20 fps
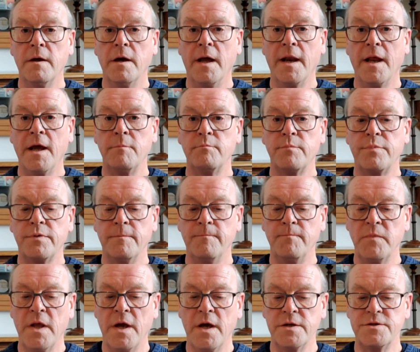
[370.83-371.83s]
An AMP
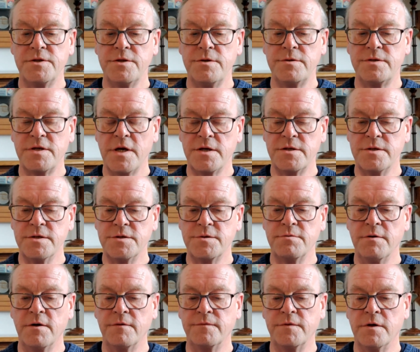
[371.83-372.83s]
and 2 Section
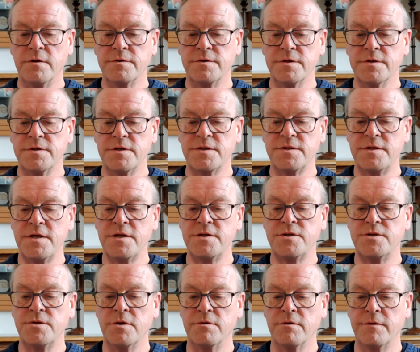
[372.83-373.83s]
12 doctors
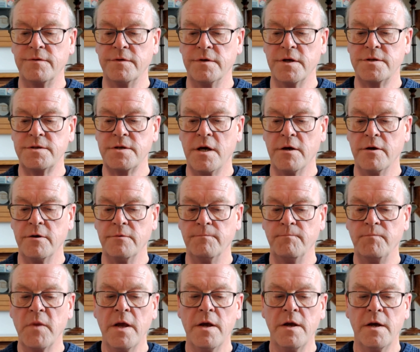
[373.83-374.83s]
assess Jonathan at home